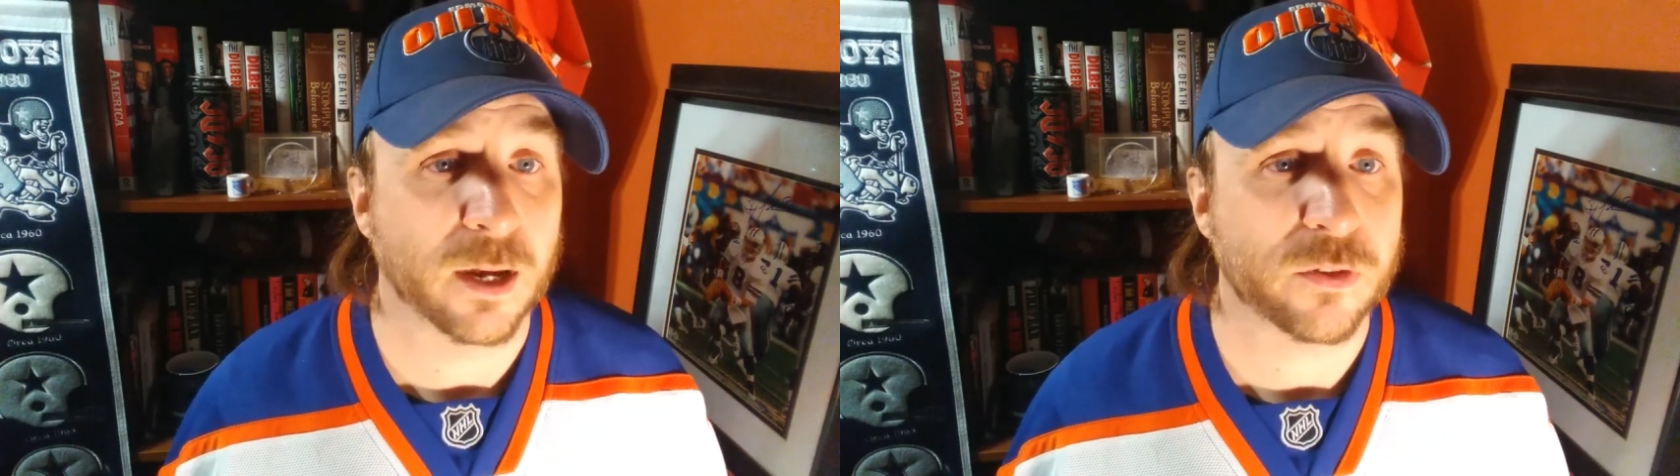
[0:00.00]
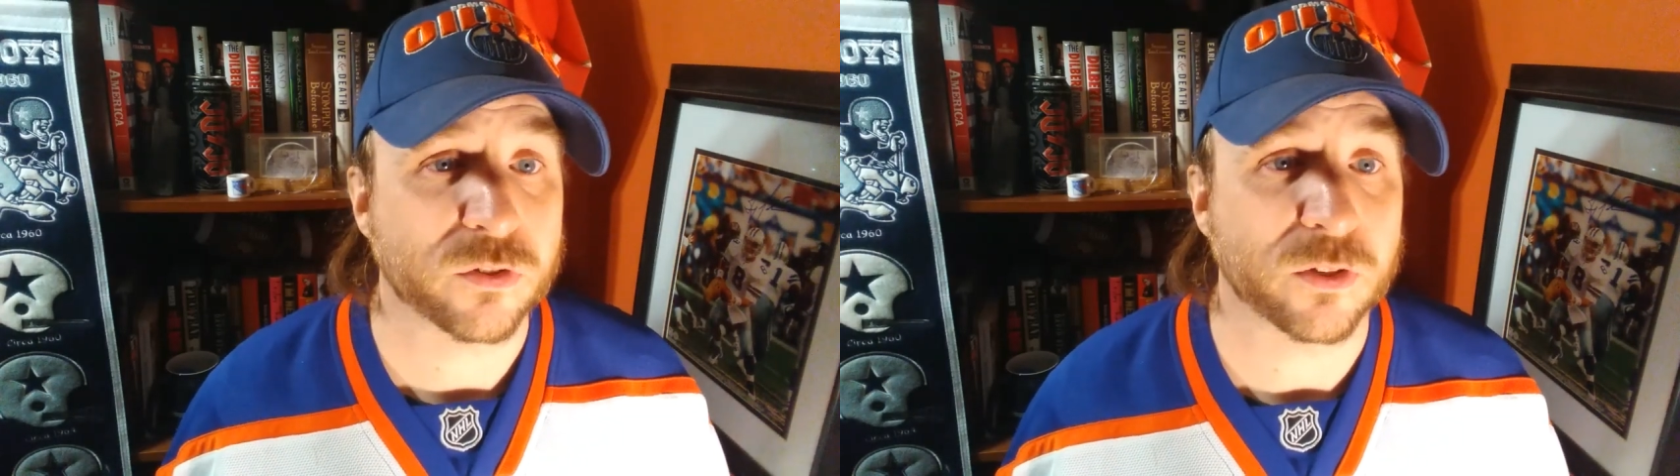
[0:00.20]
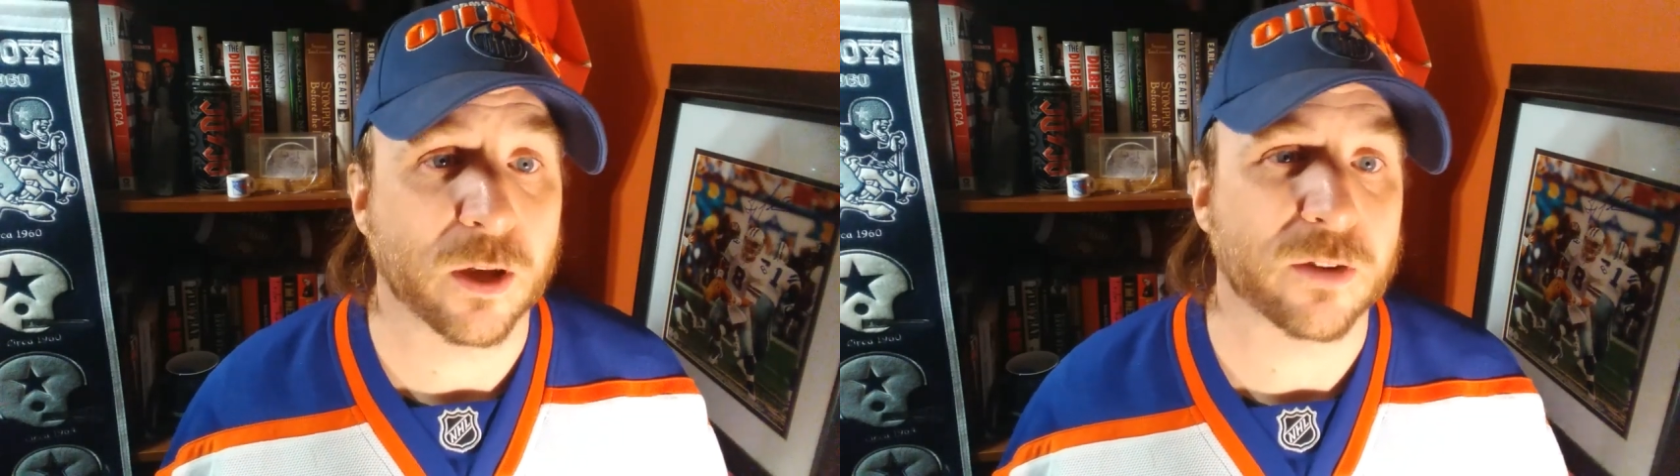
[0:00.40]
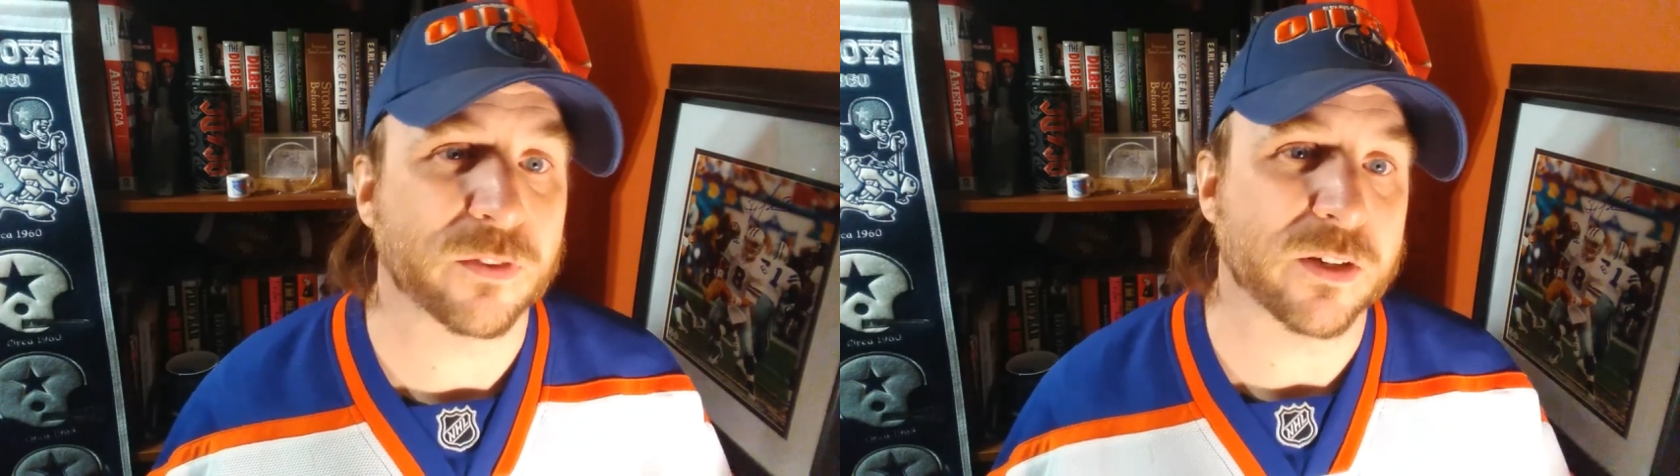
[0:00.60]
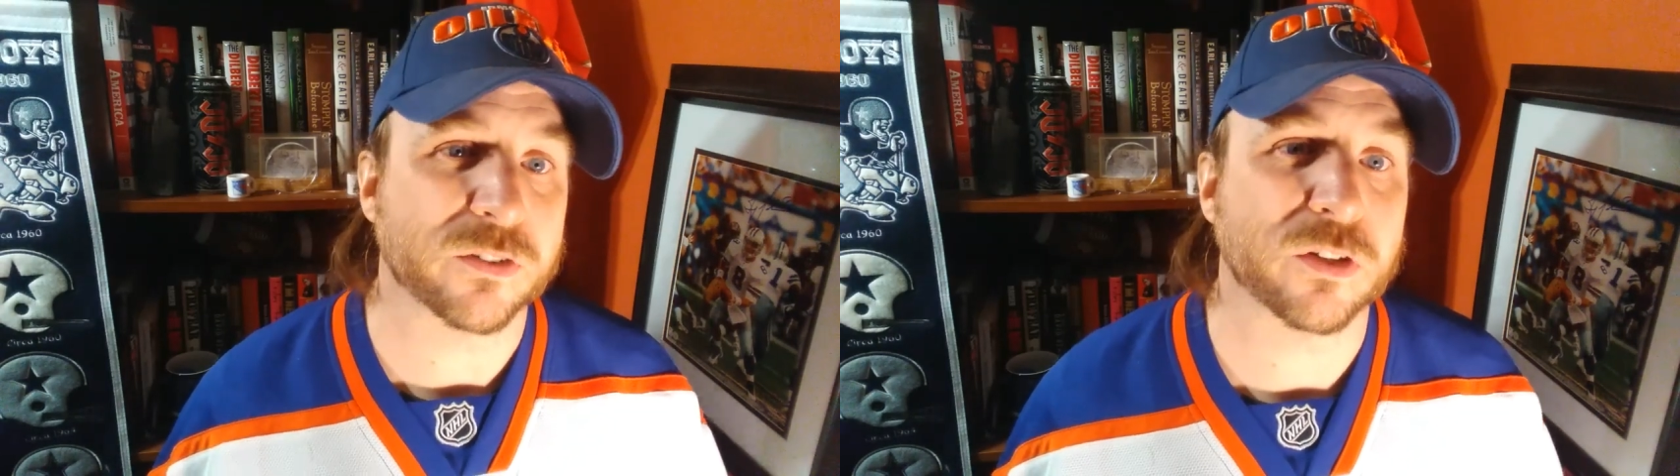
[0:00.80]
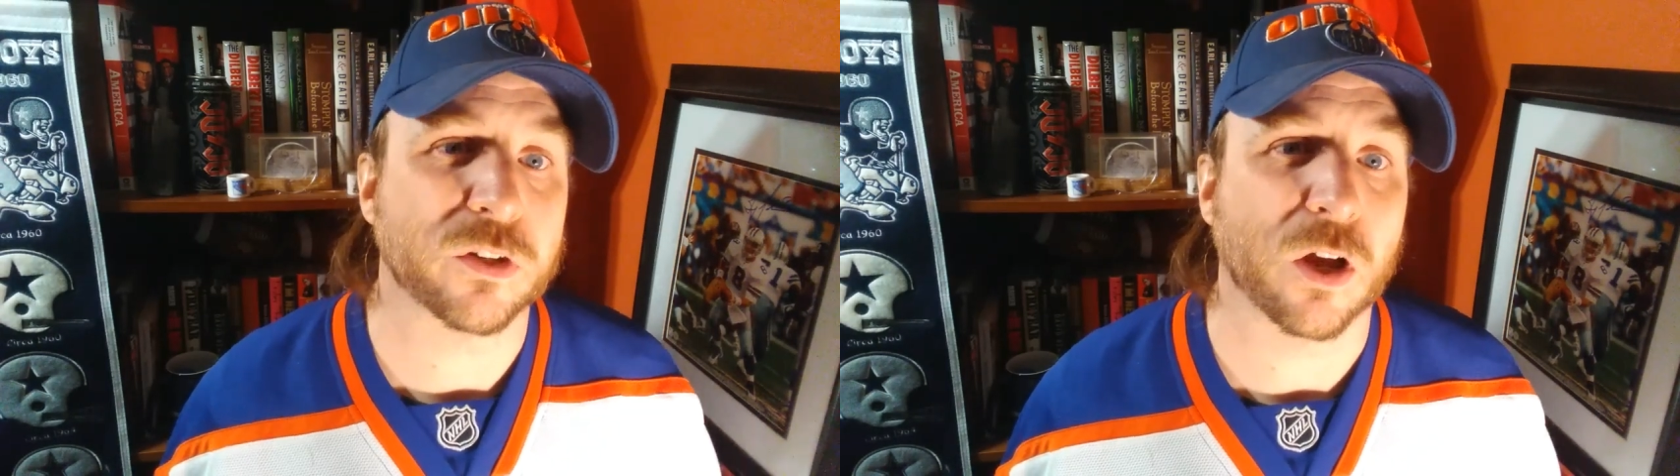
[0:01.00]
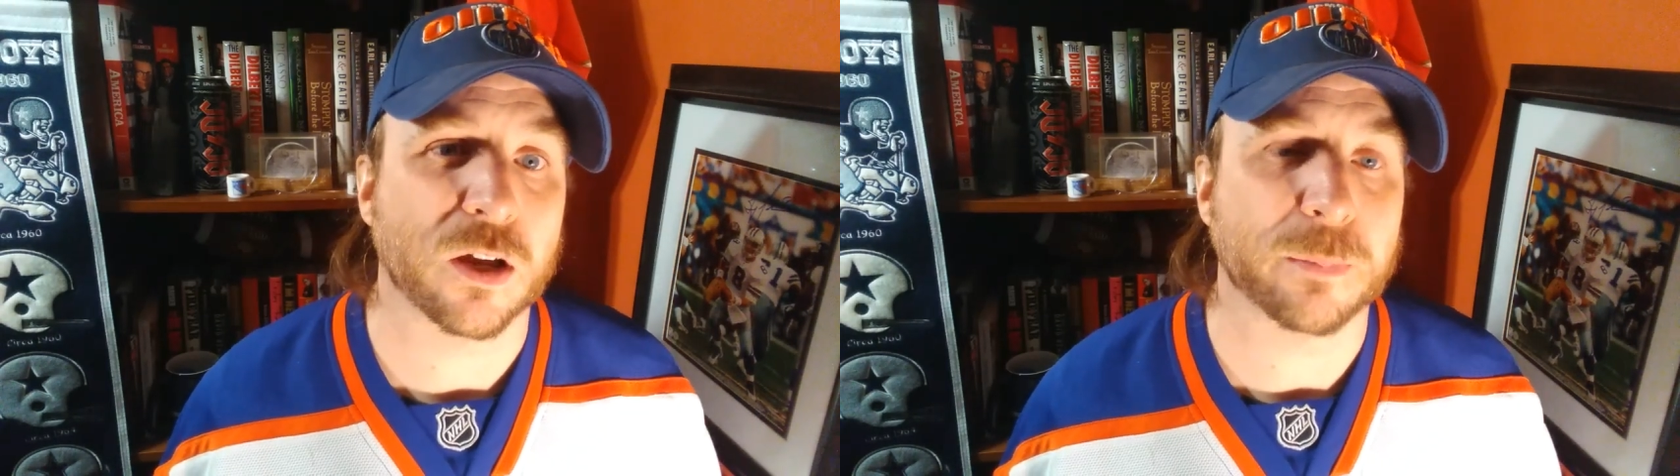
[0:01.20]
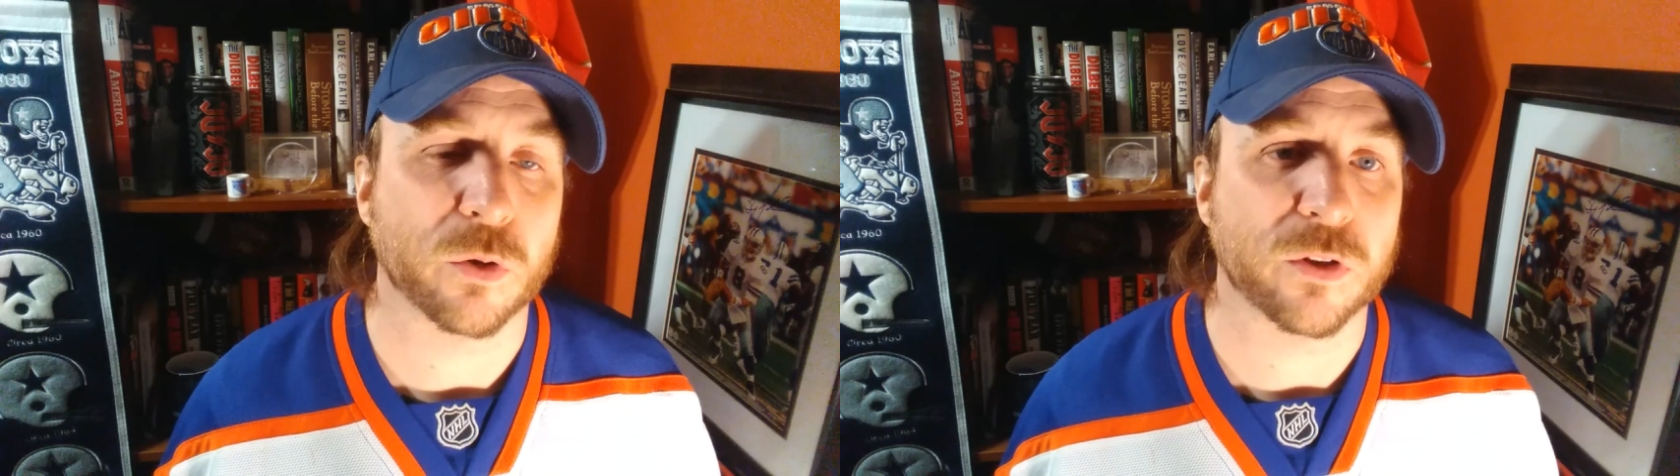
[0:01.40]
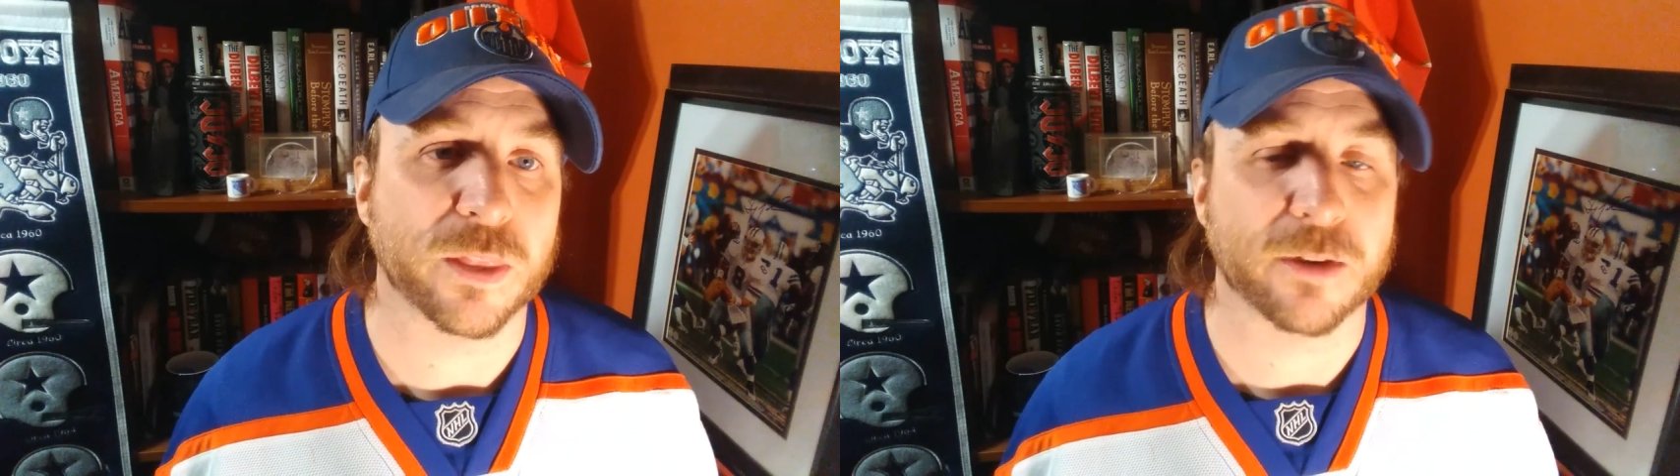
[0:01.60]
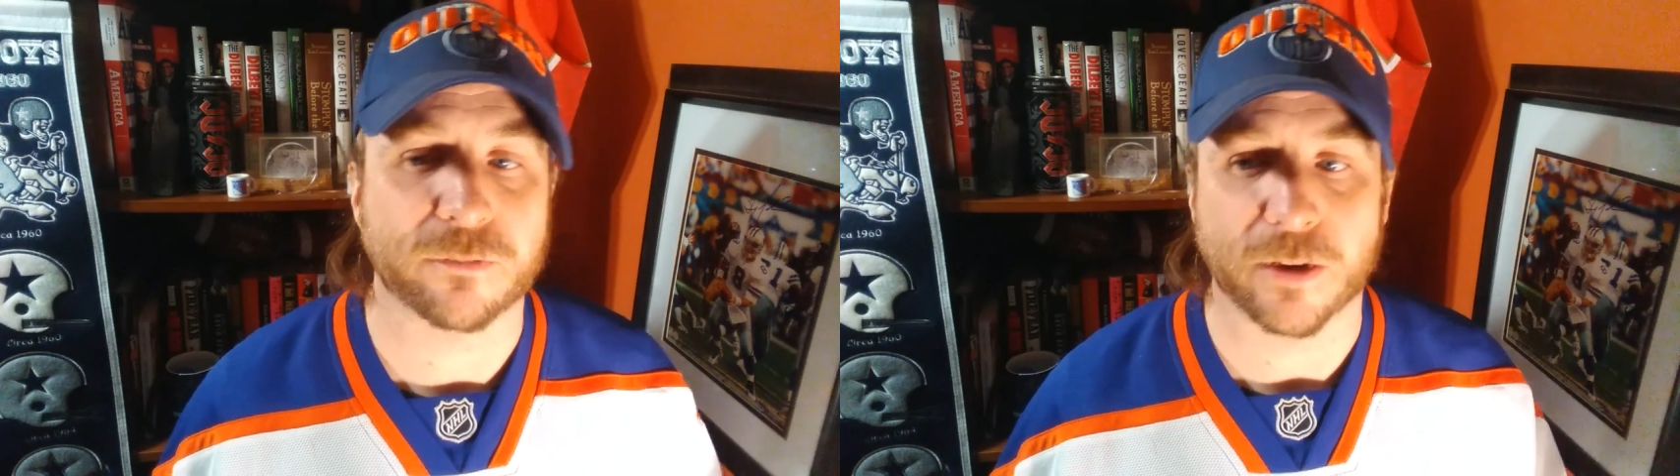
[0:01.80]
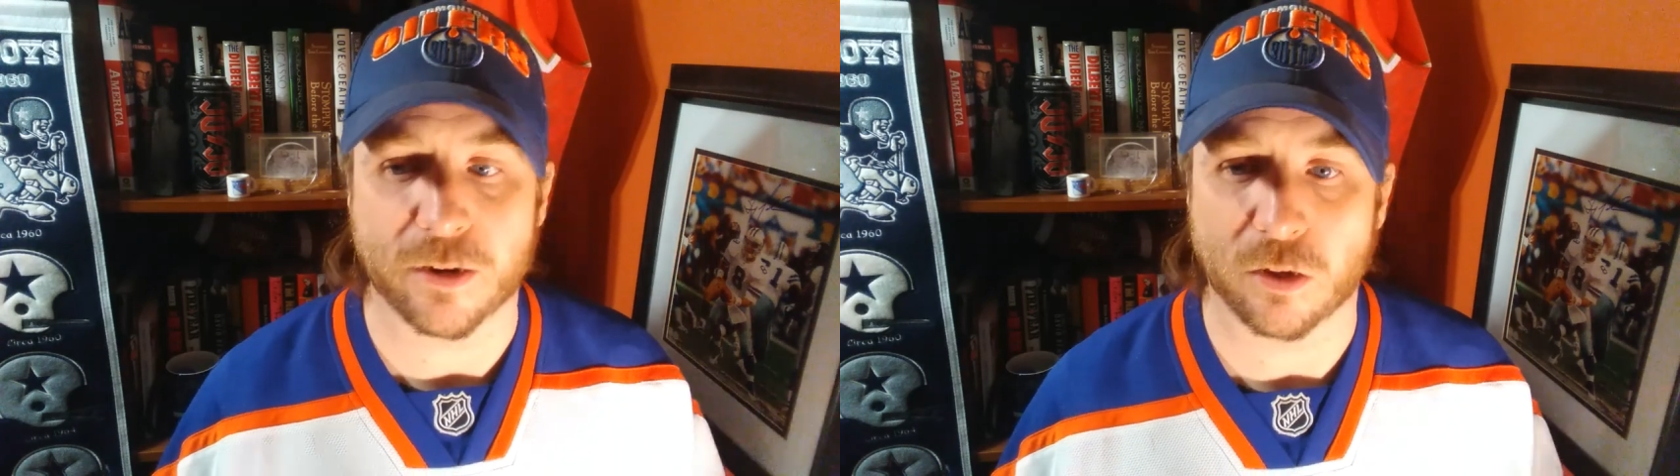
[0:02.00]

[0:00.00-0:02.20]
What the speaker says: There's a lot of things to talk about in that fight.